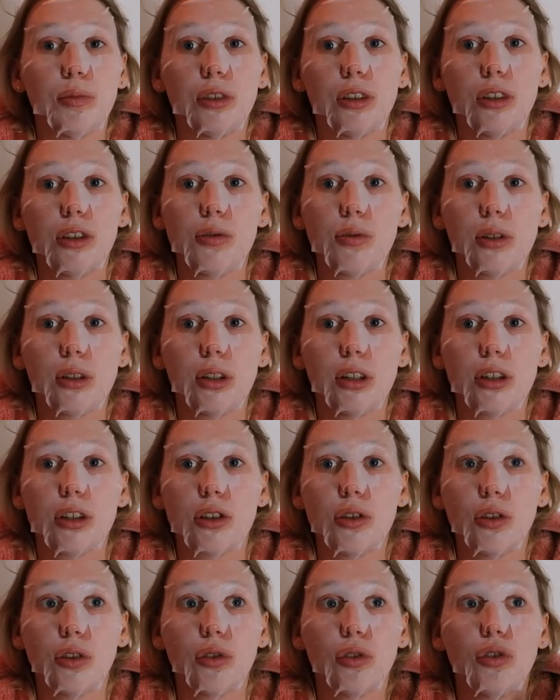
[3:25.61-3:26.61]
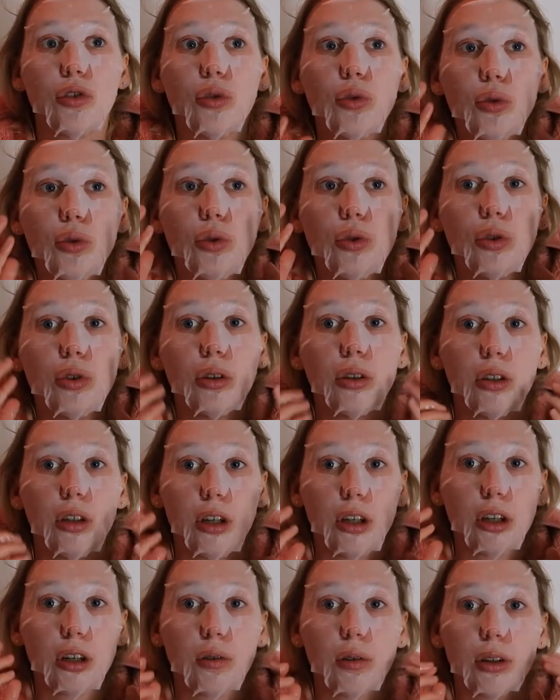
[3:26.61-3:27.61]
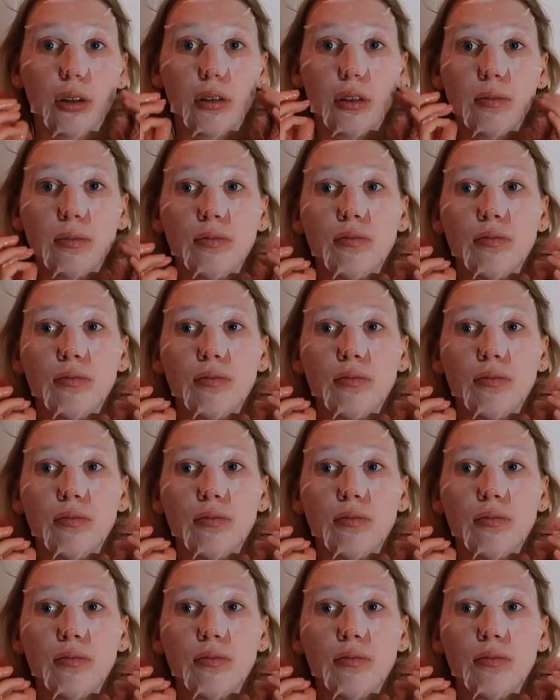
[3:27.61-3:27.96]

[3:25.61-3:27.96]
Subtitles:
But this one, it's not too liquid.